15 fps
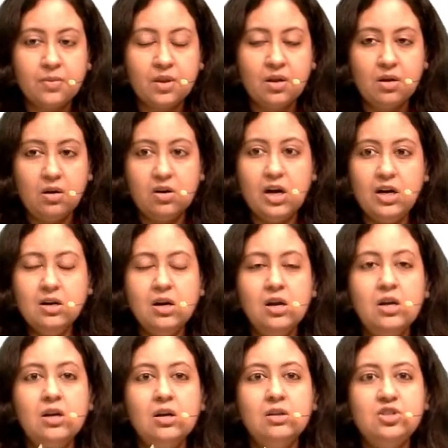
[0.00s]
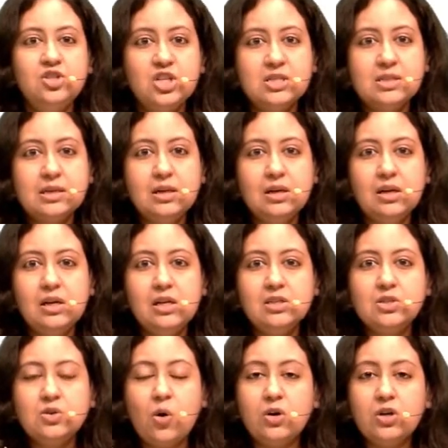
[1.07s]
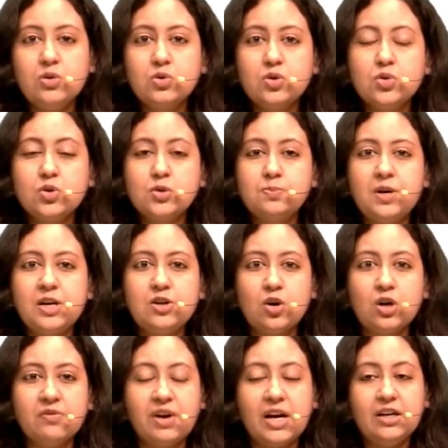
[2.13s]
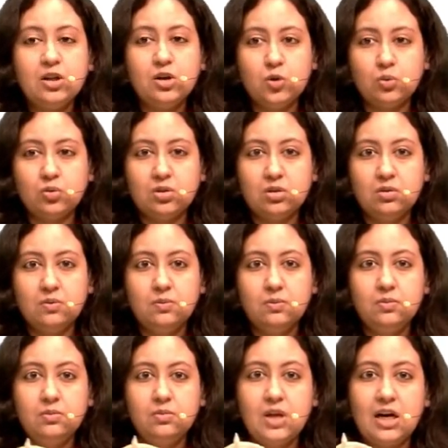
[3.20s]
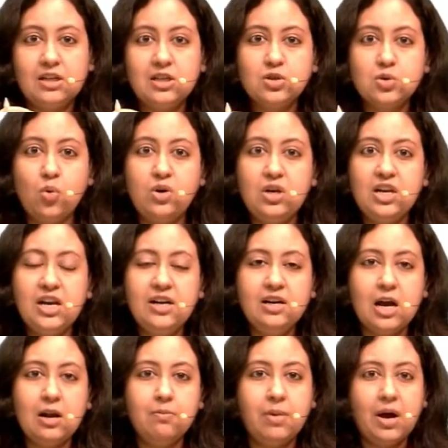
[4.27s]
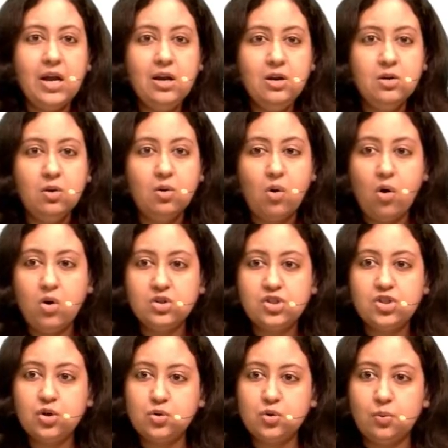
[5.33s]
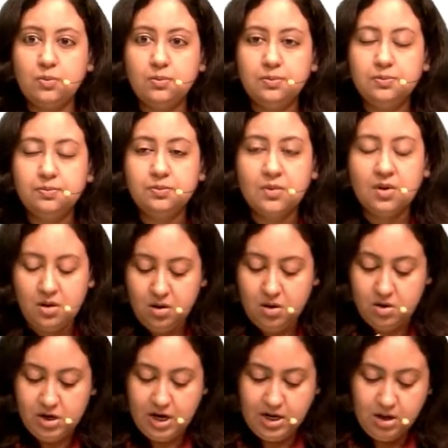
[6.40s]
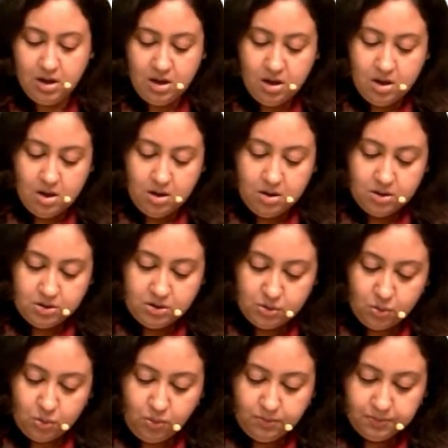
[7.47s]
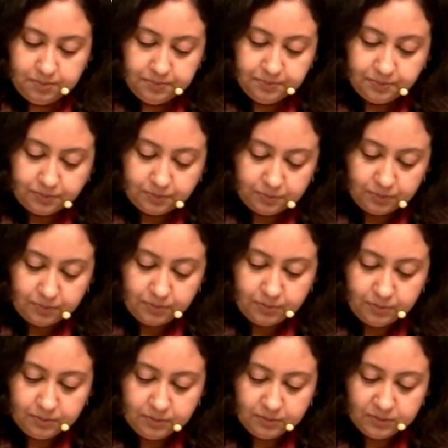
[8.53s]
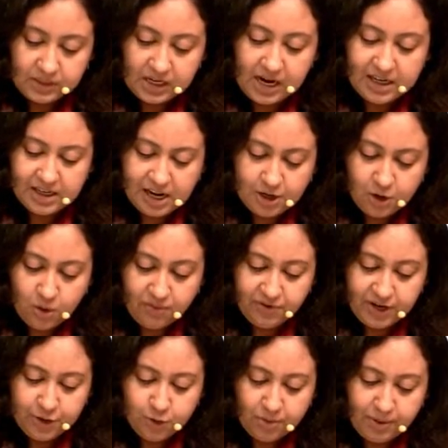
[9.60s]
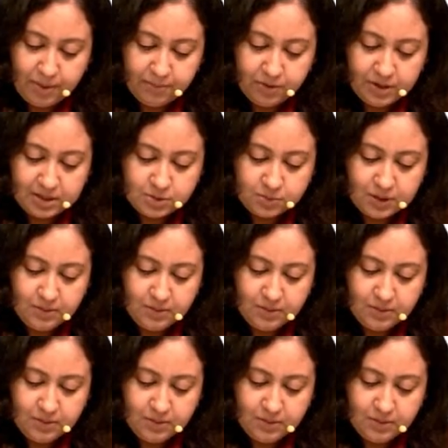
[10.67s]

Alright, chisel is not used to split or divide the tooth. That is only done by osteotome. Alright, so I'll tell you a way to remember as well.